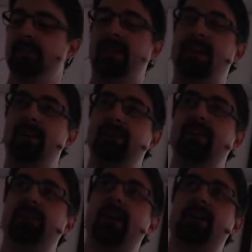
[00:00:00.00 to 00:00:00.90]
the
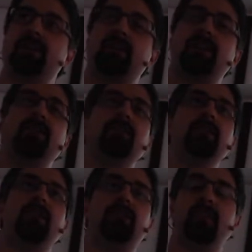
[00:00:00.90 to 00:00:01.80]
Elasticsearch
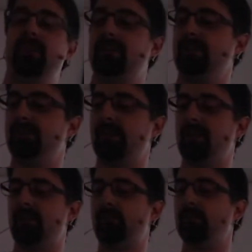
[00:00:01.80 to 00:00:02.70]
within
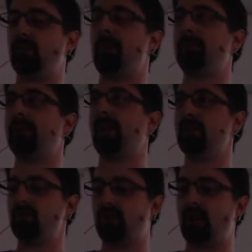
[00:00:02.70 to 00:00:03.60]
the Swisscom
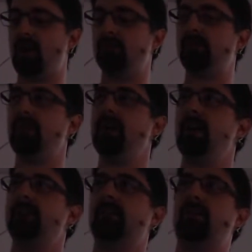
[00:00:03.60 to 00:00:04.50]
Application Cloud?
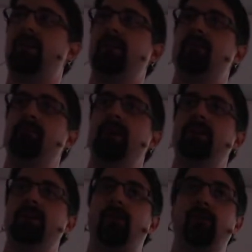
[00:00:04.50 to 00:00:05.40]
There are
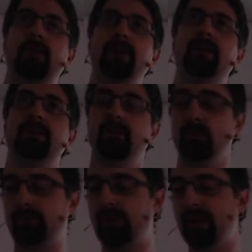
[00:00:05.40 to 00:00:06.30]
mainly 3
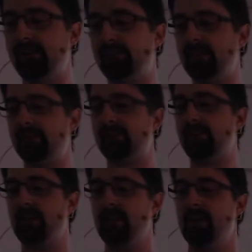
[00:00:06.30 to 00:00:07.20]
use cases.
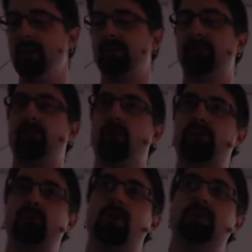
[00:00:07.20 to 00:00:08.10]
The
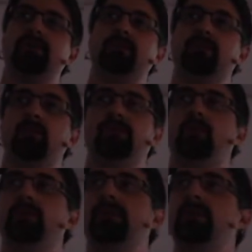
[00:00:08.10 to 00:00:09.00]
first one was
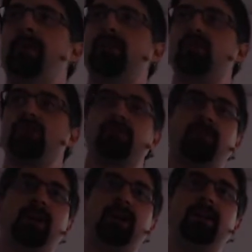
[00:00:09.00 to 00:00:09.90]
already mentioned
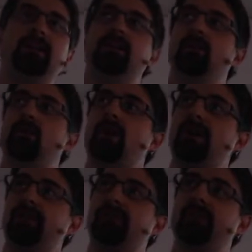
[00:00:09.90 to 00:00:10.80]
by
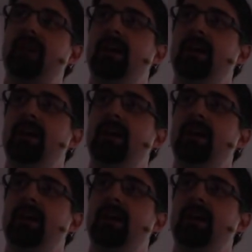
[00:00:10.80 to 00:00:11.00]
Lucas,